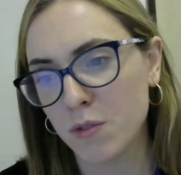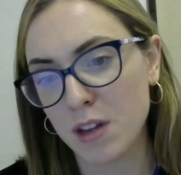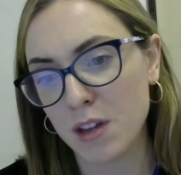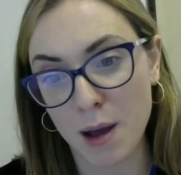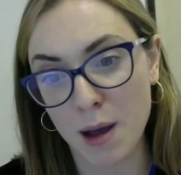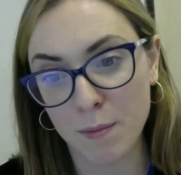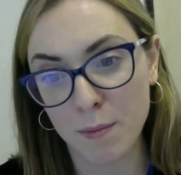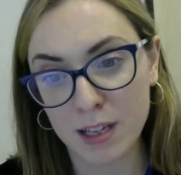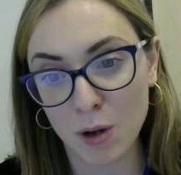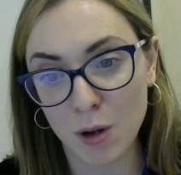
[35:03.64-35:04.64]
showed that
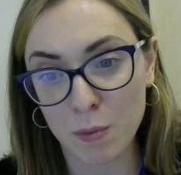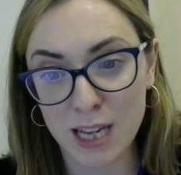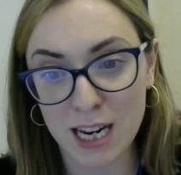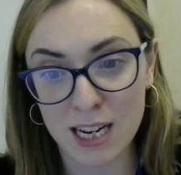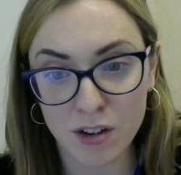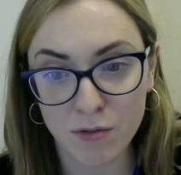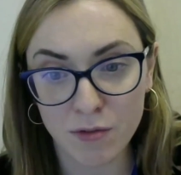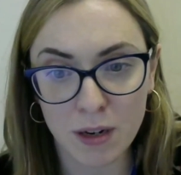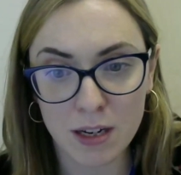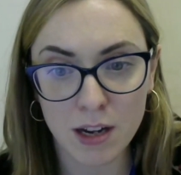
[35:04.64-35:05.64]
a small percentage
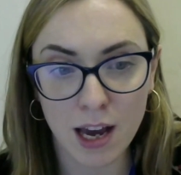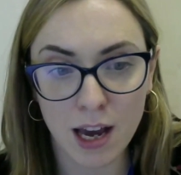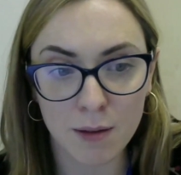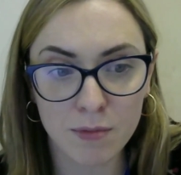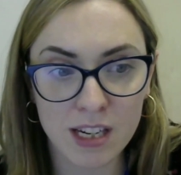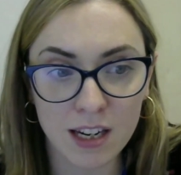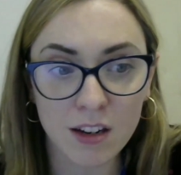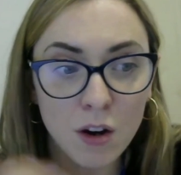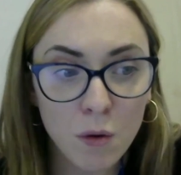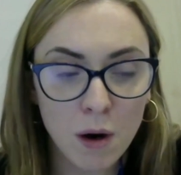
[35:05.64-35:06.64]
of women
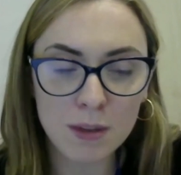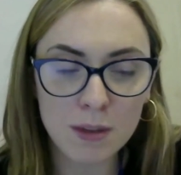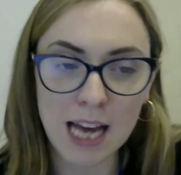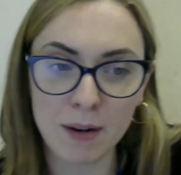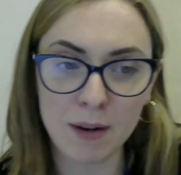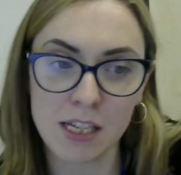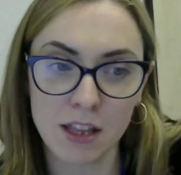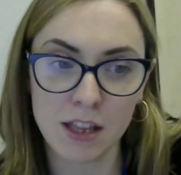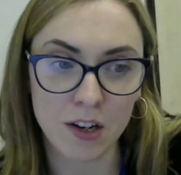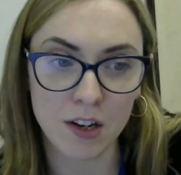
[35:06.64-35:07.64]
didn't know what was happening
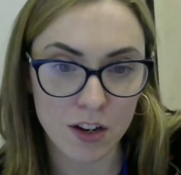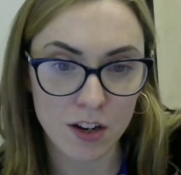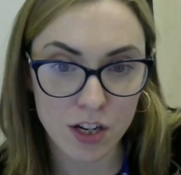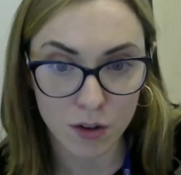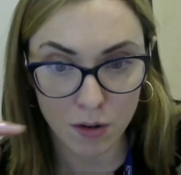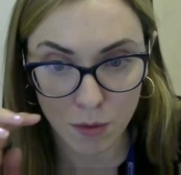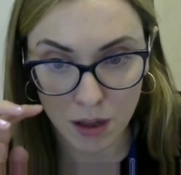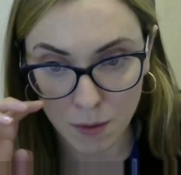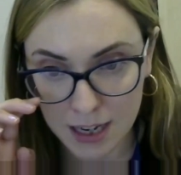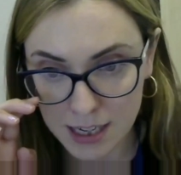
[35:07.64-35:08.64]
to their children
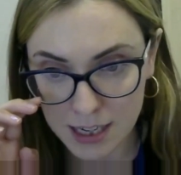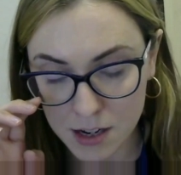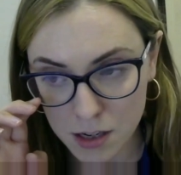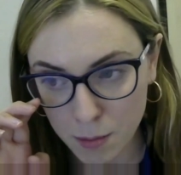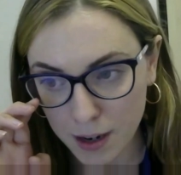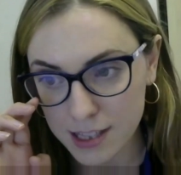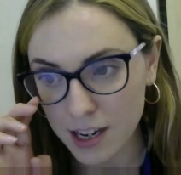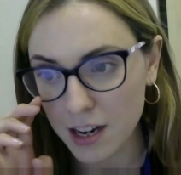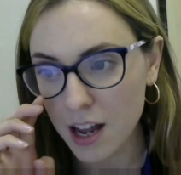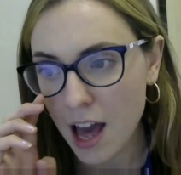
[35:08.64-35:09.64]
when they went into
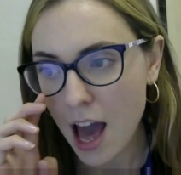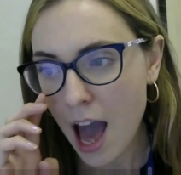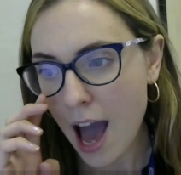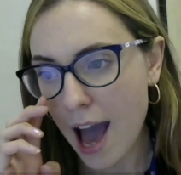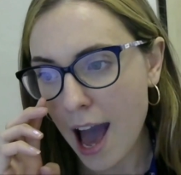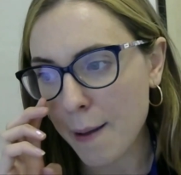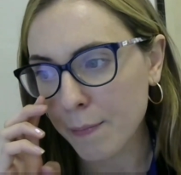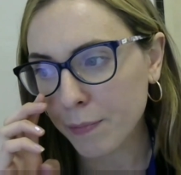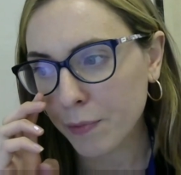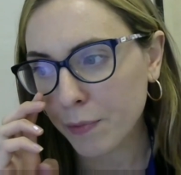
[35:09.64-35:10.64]
prison.
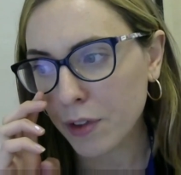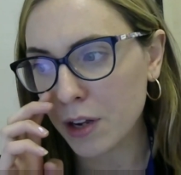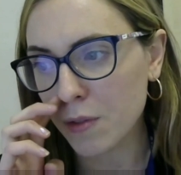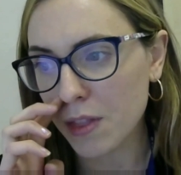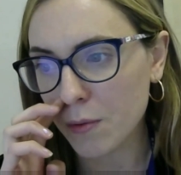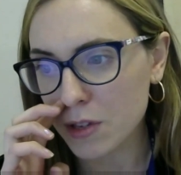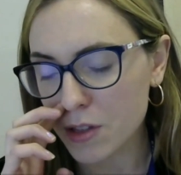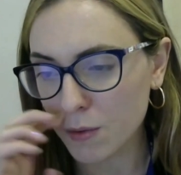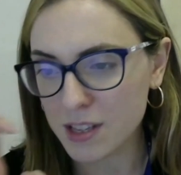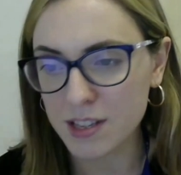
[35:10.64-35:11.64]
That
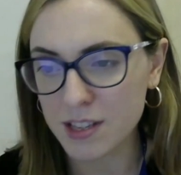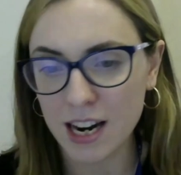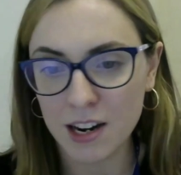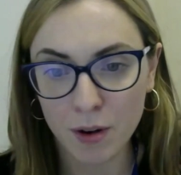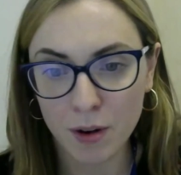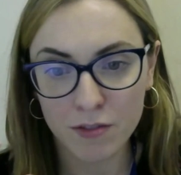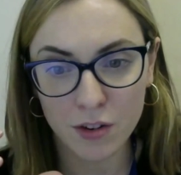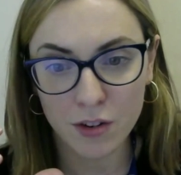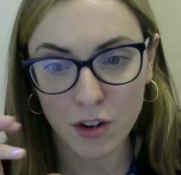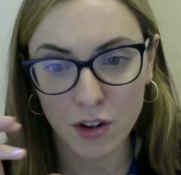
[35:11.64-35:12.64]
there was a certain number of
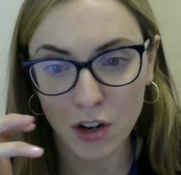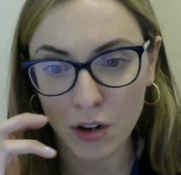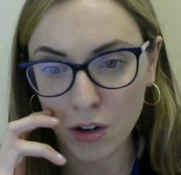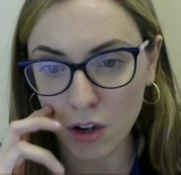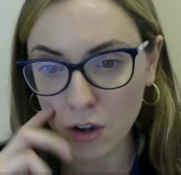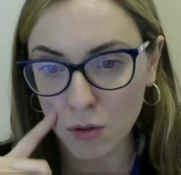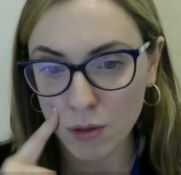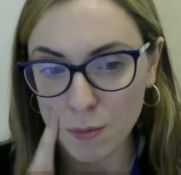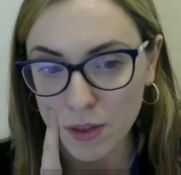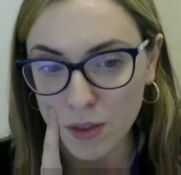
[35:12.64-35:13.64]
children who
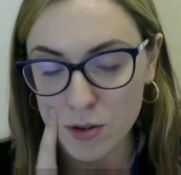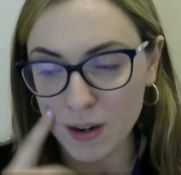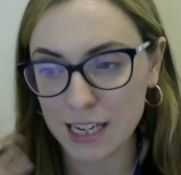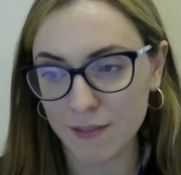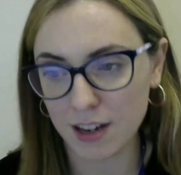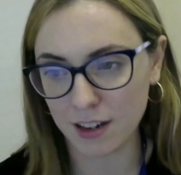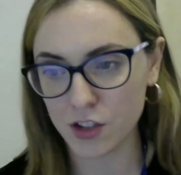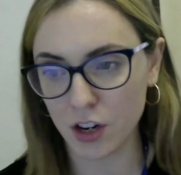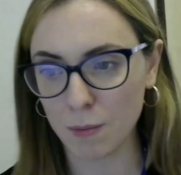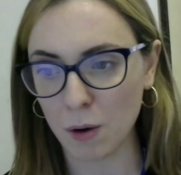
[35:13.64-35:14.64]
the mothers weren't even
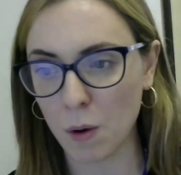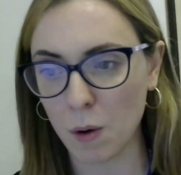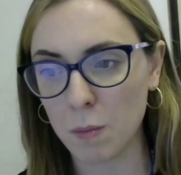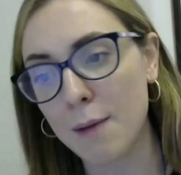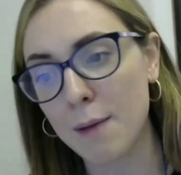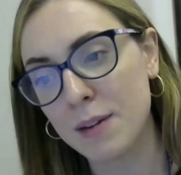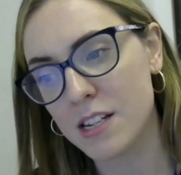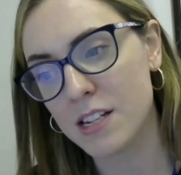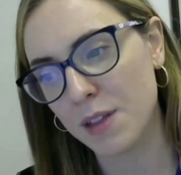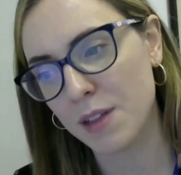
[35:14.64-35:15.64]
sure about what was
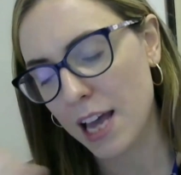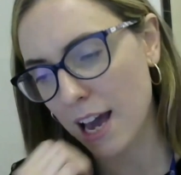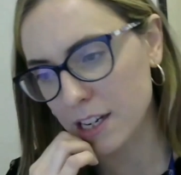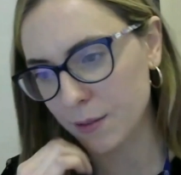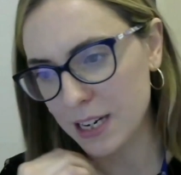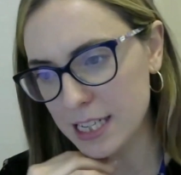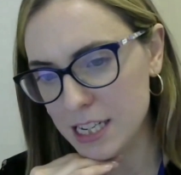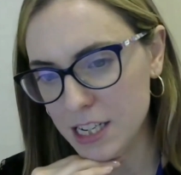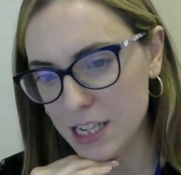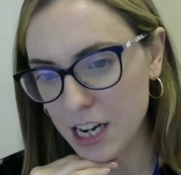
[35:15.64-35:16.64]
happening to them when they actually went
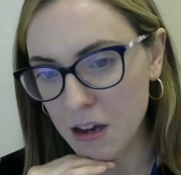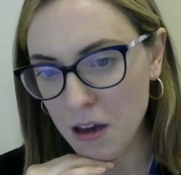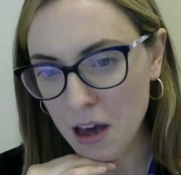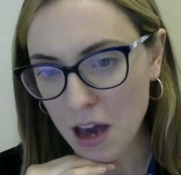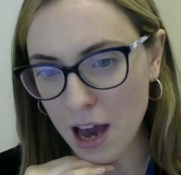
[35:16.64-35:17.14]
into